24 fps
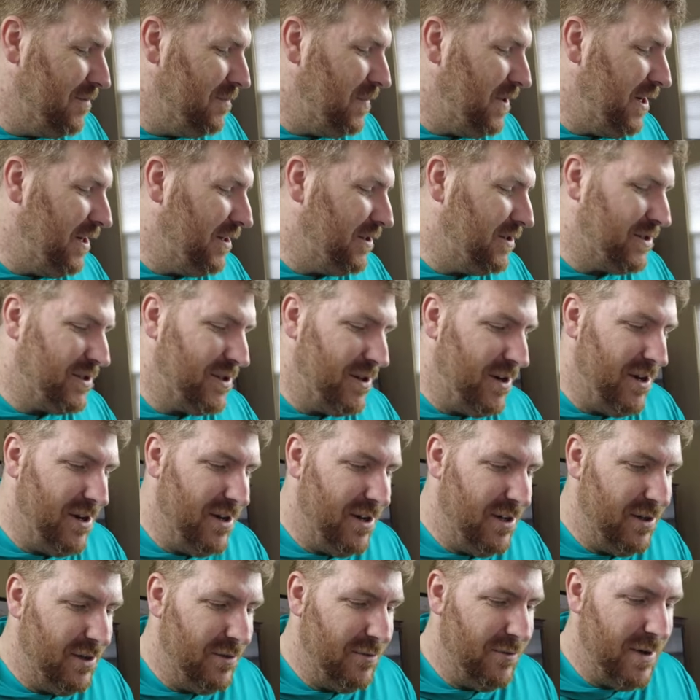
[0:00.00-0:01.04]
Pierre Strong
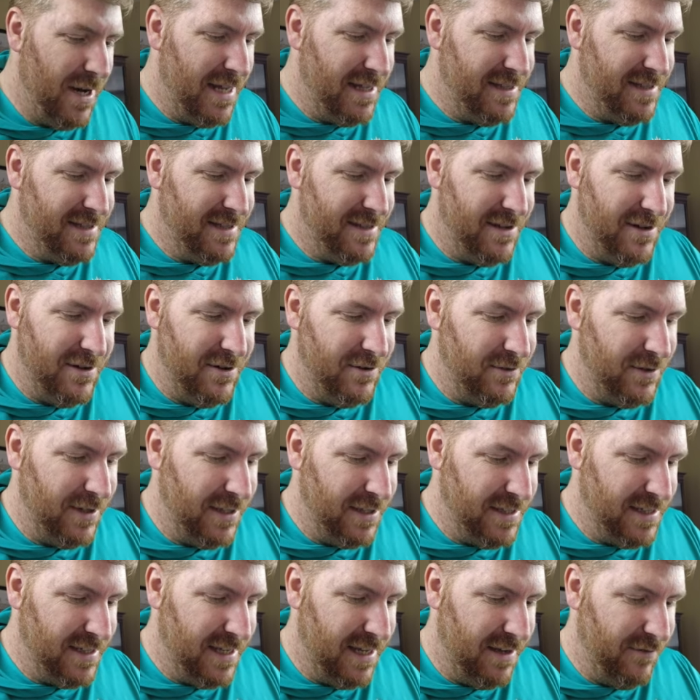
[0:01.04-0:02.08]
on the red zone.
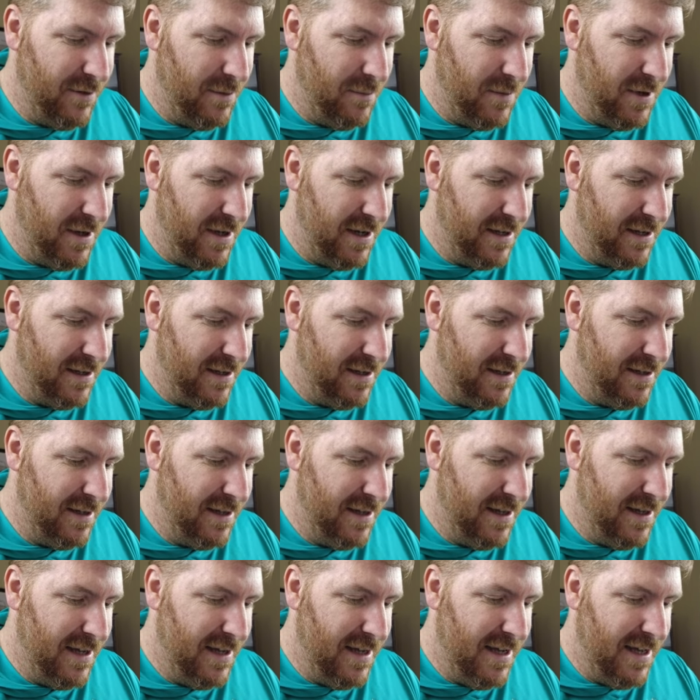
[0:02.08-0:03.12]
Let's give him a
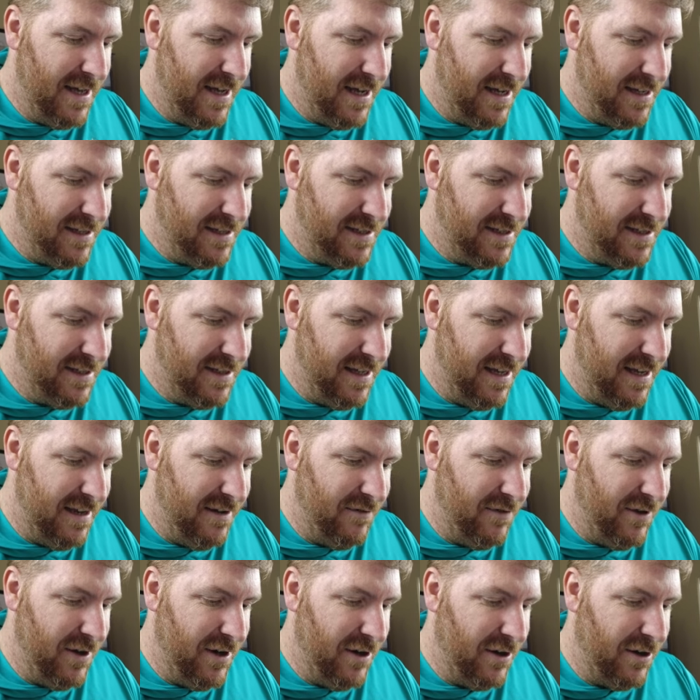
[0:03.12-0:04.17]

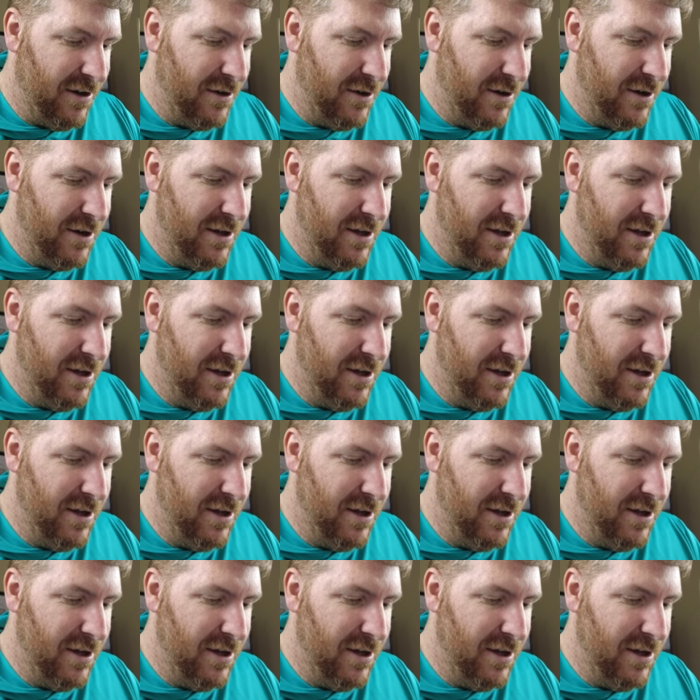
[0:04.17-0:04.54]
sleeve here.